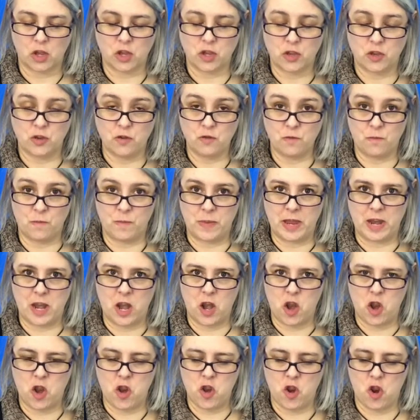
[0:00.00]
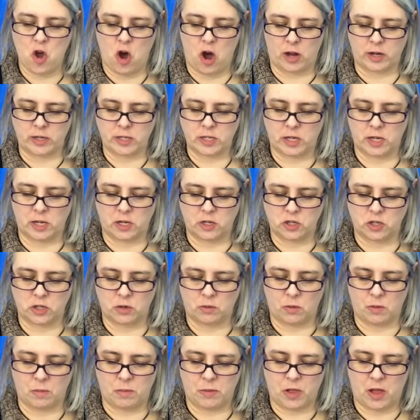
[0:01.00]
"You've been naughty,"
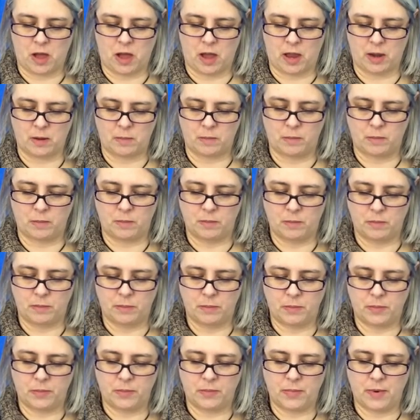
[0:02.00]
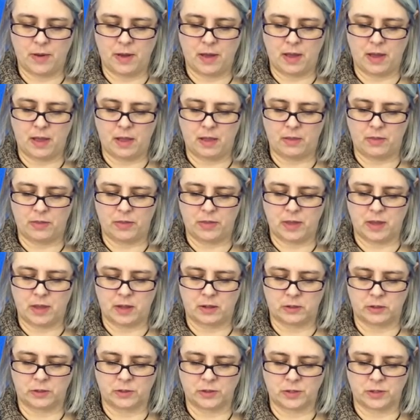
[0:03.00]
she replied. "But," the
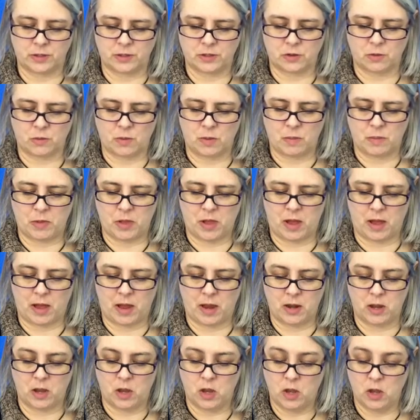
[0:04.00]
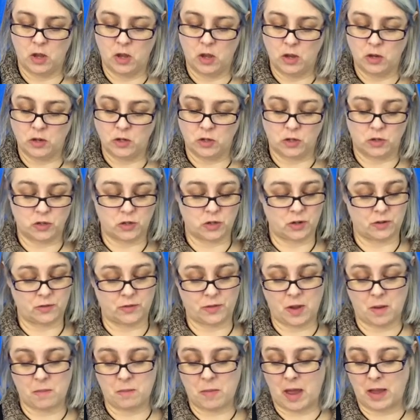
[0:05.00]
elder sister replied. "You should
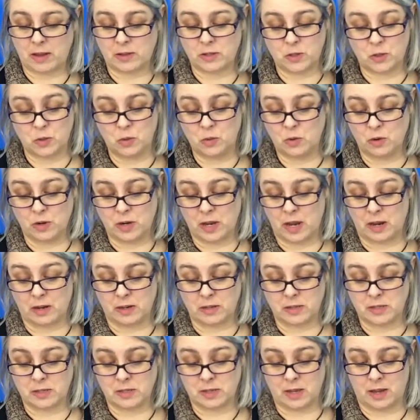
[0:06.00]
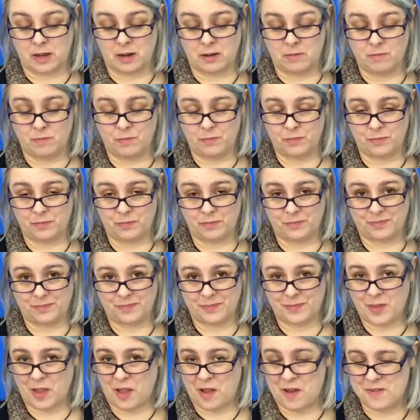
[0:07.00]
have come back sooner," Tanis said.
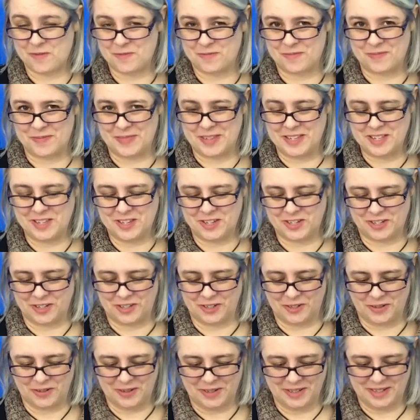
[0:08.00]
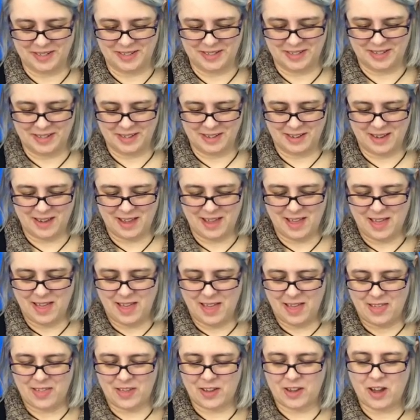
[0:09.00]
"I've missed you."
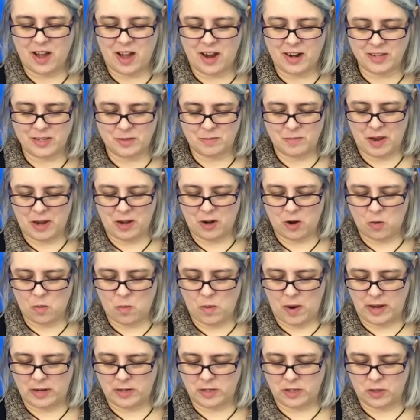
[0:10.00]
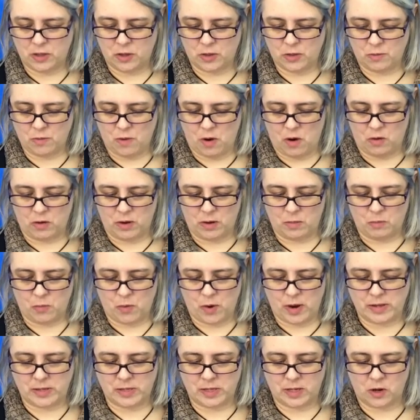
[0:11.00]
The goddess made her way to the throne,
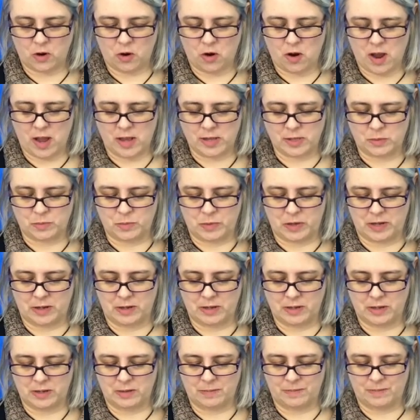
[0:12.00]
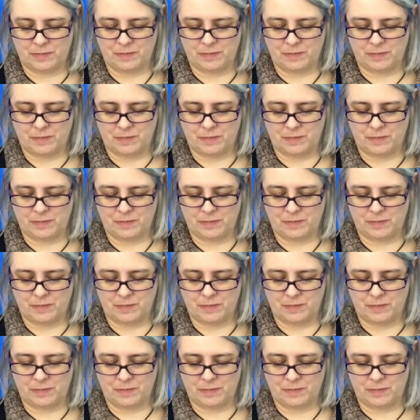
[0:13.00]
embracing her husband.